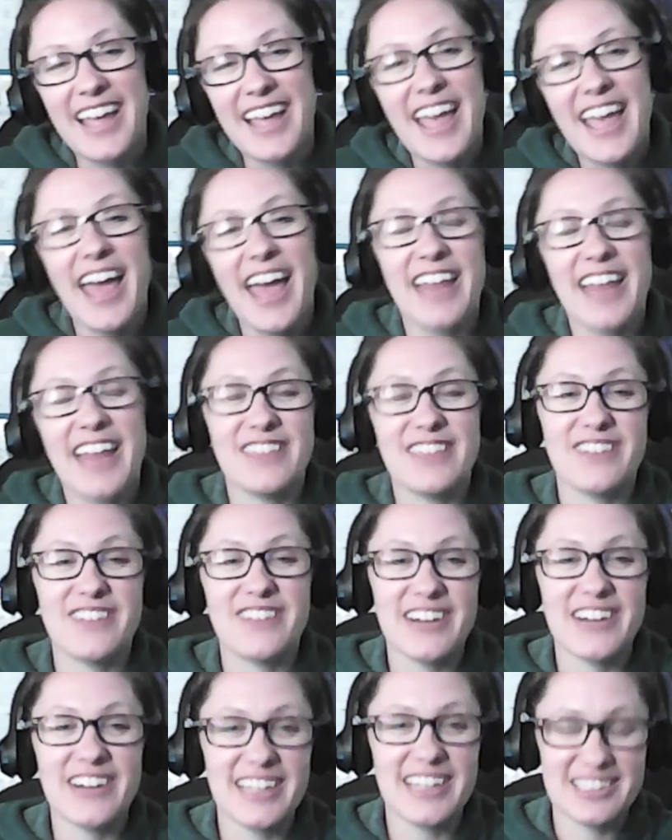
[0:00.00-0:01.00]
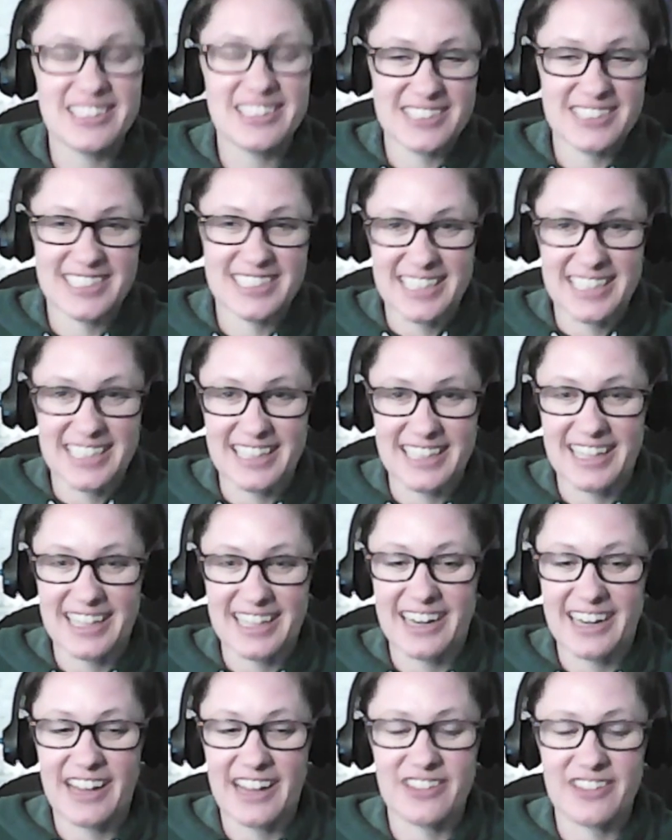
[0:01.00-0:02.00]
at the very end, you're sitting
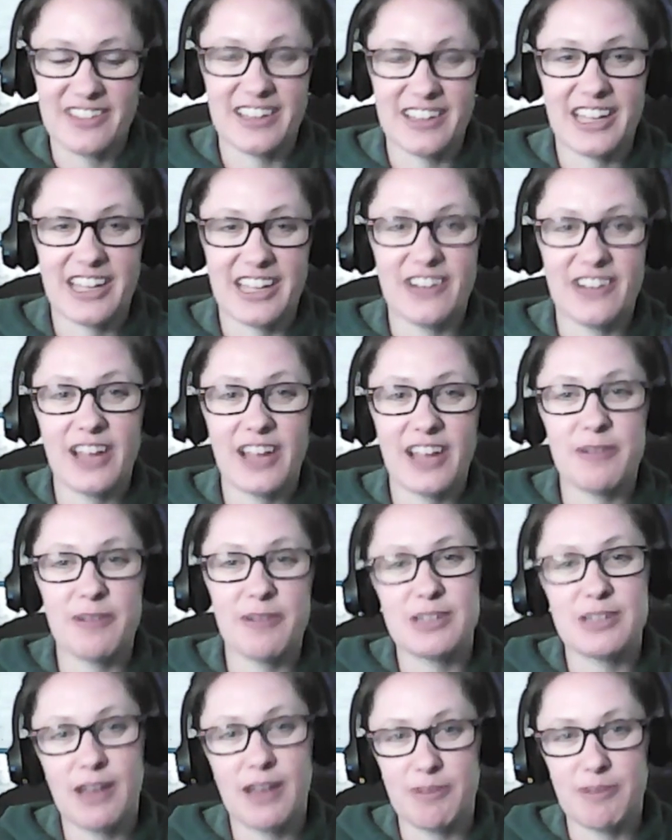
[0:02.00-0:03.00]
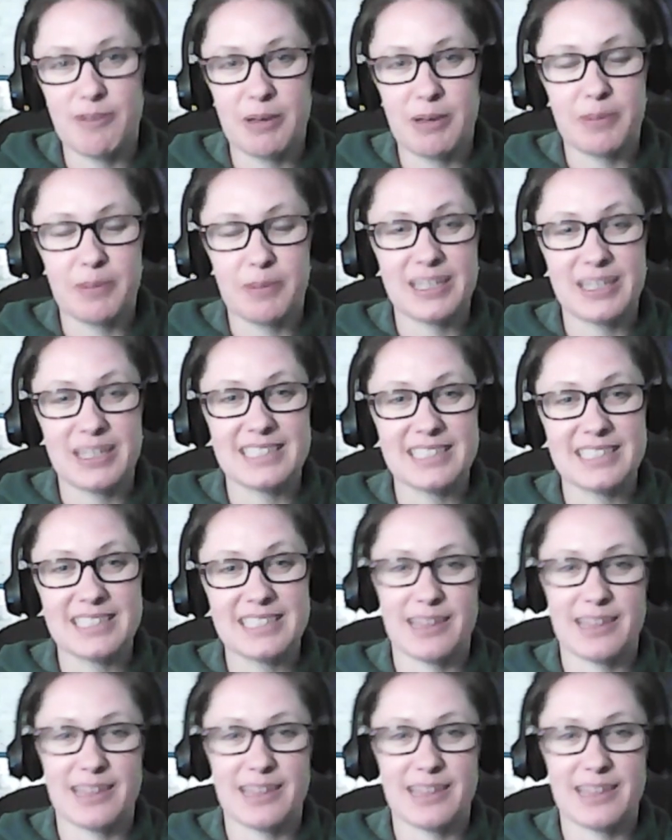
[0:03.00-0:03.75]
there and they're like, okay, would you everybody please let the